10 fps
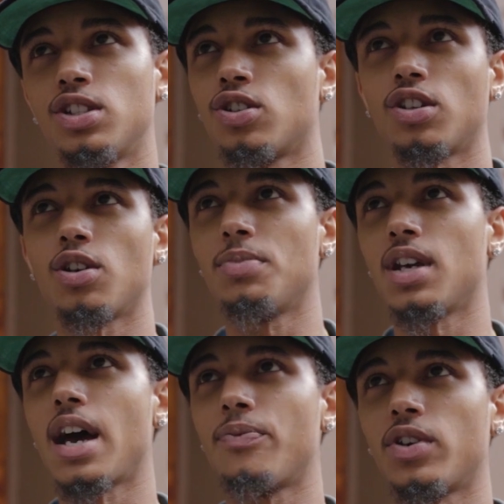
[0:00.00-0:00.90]
this shit gonna
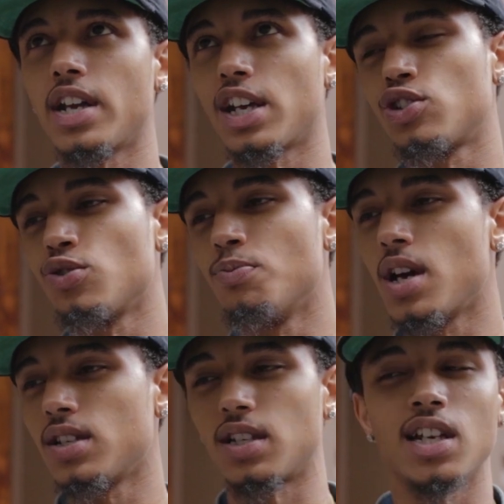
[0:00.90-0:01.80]
be hot for the next 2
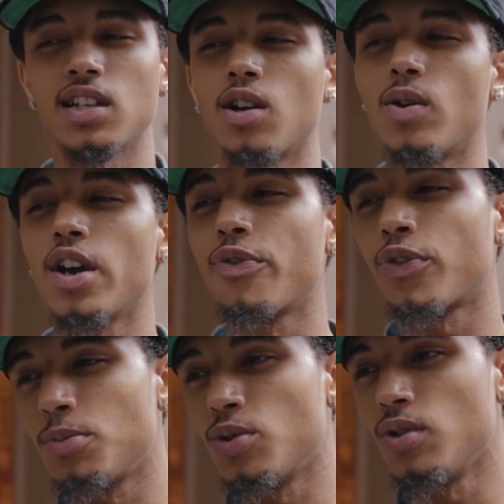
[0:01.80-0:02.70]
months, and then they don't hear
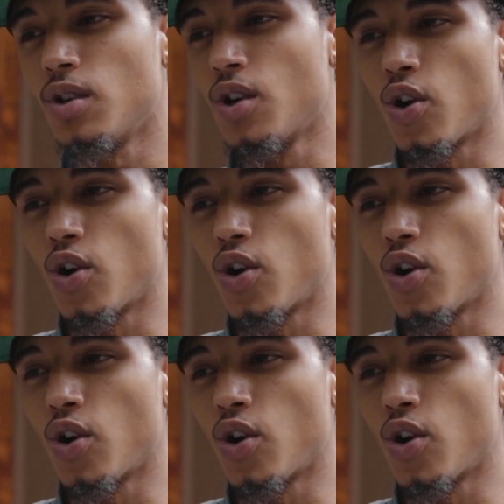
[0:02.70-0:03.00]
from you,